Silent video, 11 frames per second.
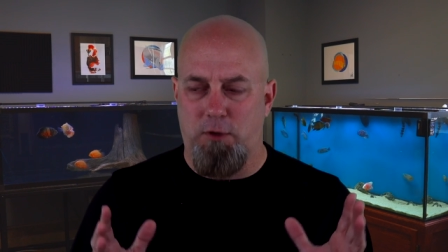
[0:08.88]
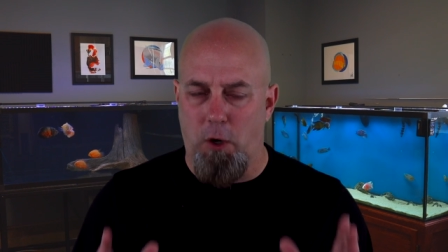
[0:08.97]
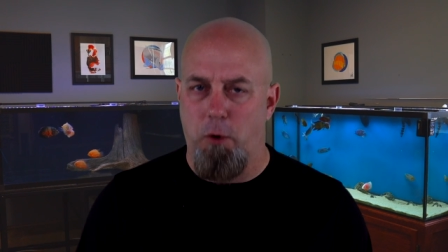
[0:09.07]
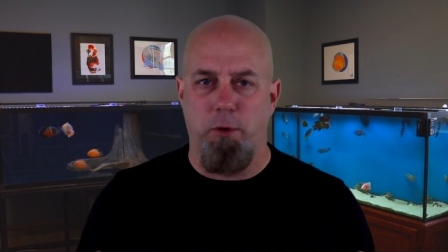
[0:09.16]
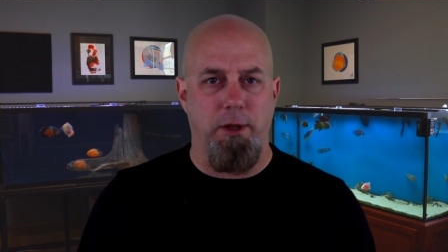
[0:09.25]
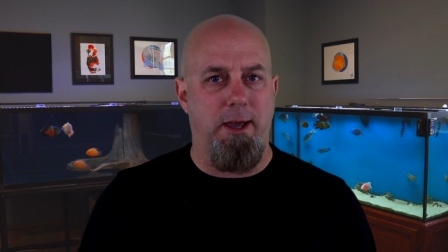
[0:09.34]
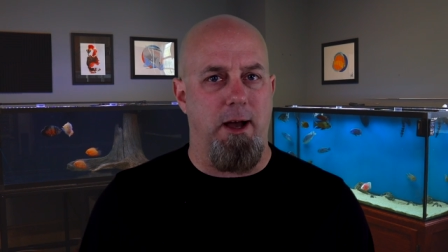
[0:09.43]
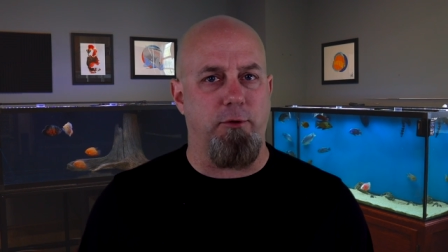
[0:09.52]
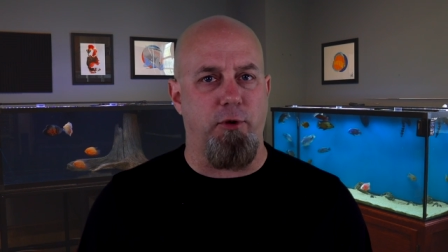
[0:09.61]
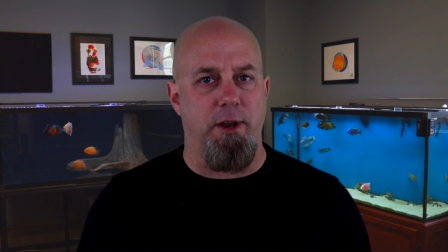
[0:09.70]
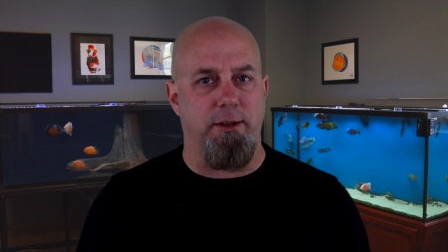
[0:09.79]
totally
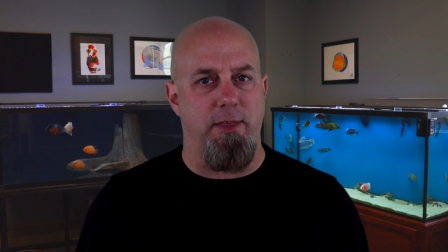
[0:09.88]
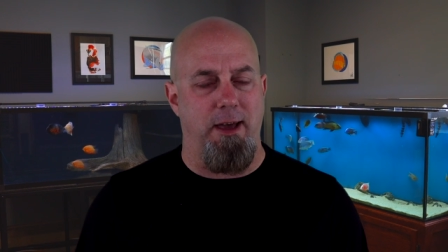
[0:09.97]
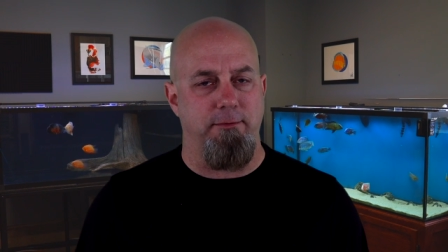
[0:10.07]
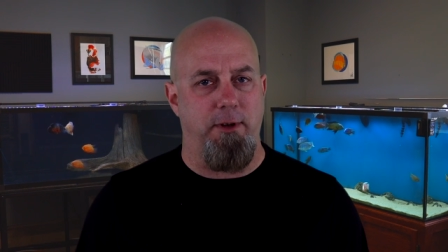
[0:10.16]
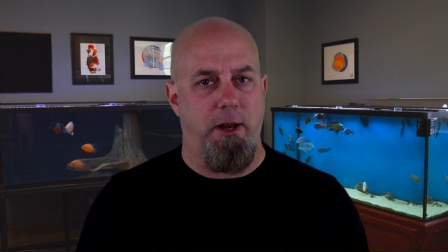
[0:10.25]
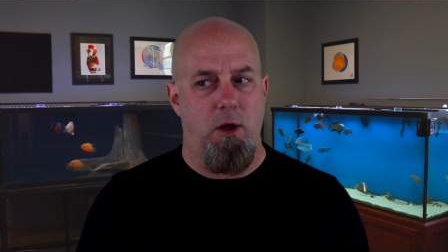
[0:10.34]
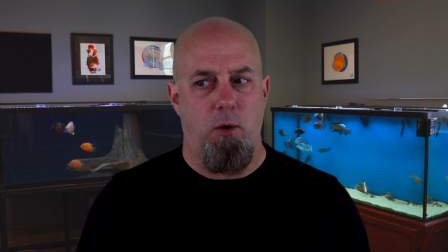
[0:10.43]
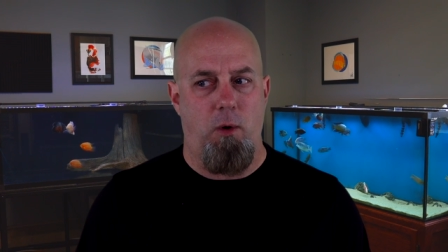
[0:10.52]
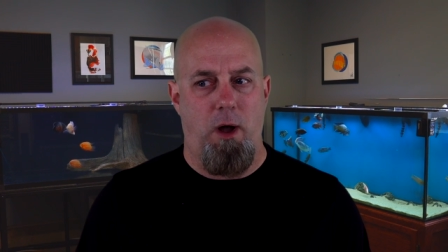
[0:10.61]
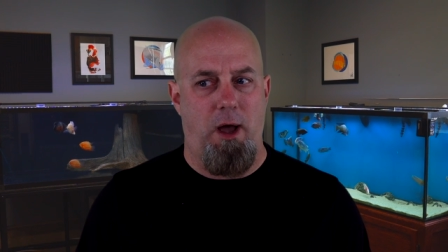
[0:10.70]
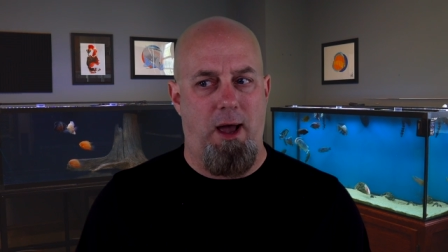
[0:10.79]
contradicts that
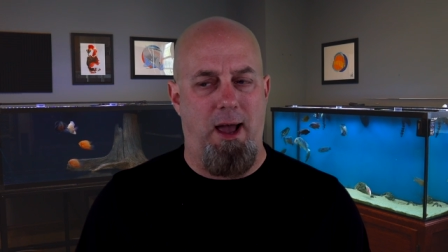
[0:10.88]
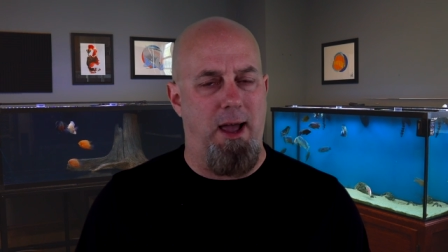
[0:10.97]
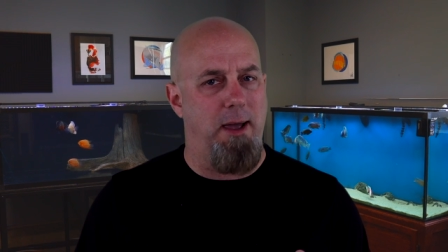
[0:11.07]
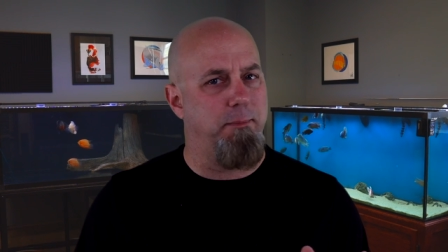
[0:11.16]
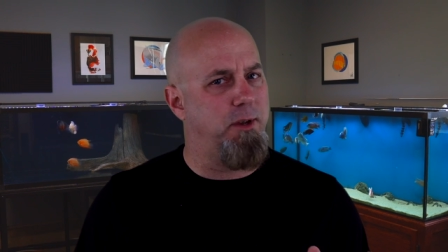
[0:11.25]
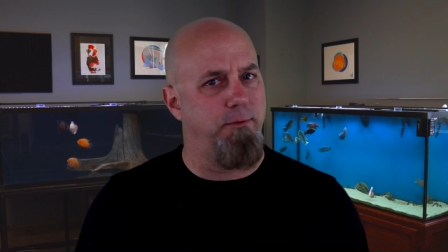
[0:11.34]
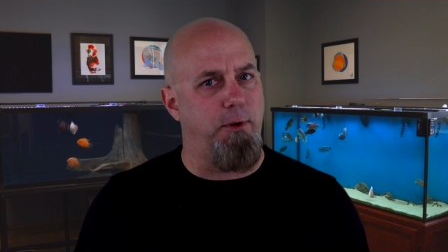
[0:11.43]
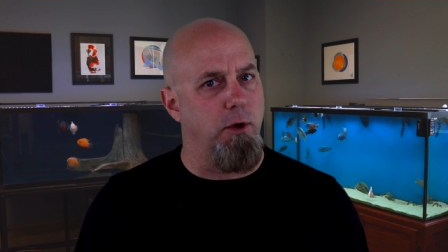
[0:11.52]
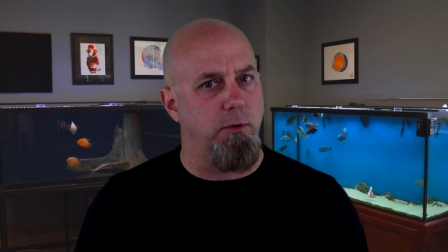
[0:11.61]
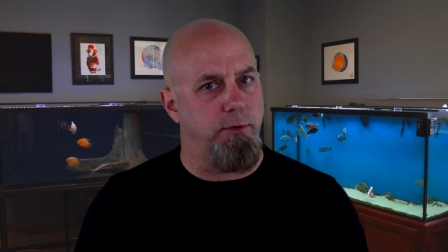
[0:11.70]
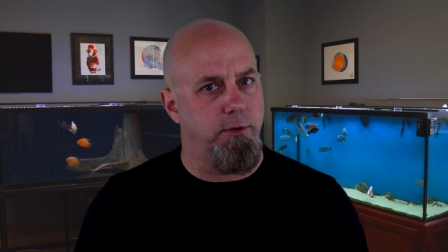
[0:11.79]
video. I'm
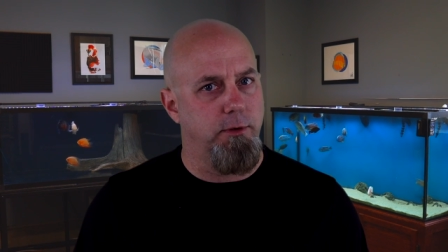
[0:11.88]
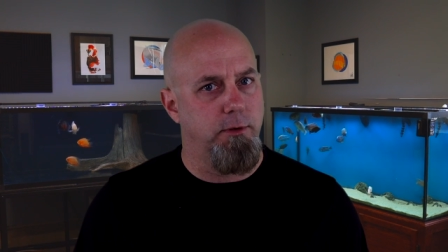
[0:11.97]
confused.